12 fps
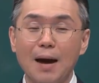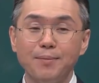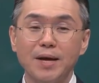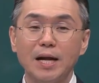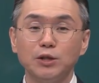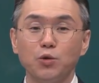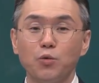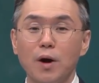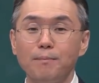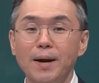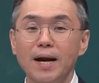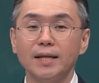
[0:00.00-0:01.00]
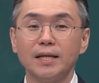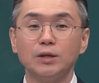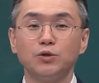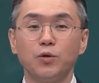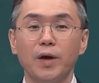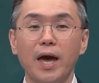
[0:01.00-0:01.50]
side of the
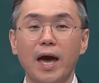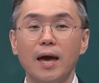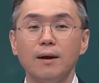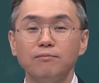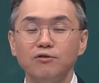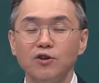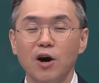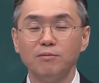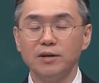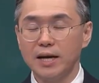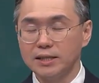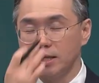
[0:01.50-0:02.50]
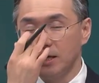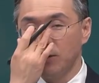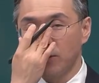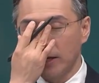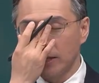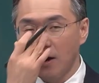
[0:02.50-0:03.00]
denture has
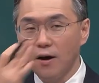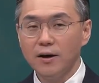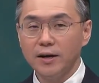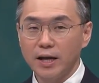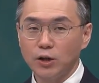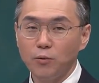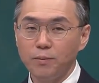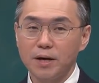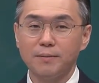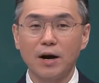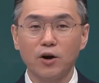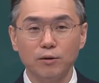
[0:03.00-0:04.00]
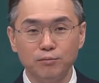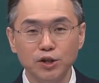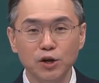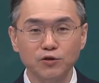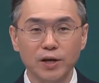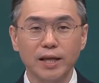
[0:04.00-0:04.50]
radiopaque
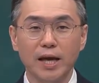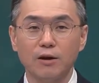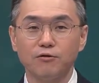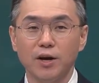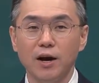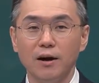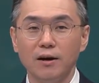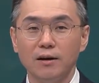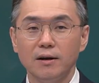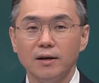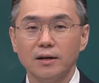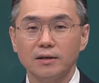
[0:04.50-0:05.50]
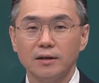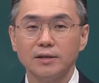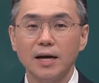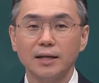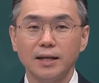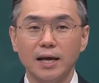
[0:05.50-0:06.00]
markers using flowable
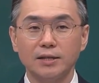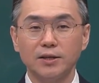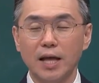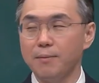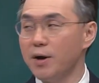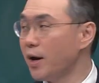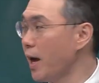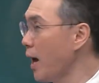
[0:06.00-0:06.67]
resin.